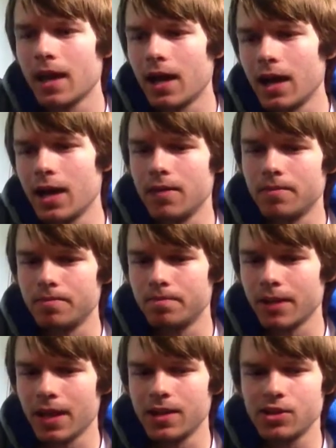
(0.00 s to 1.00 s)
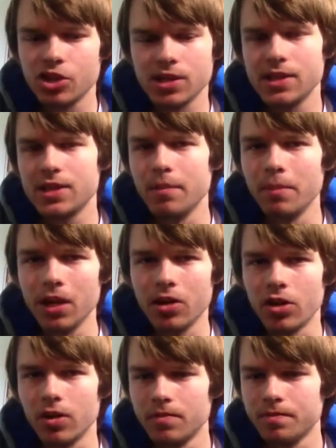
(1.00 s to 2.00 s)
and it's just his
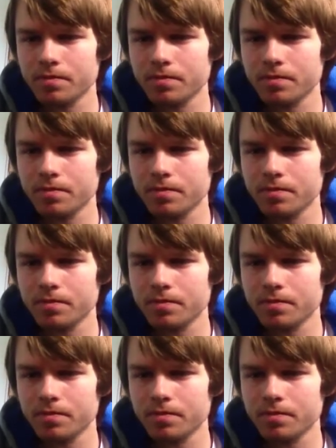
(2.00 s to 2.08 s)
demeanor.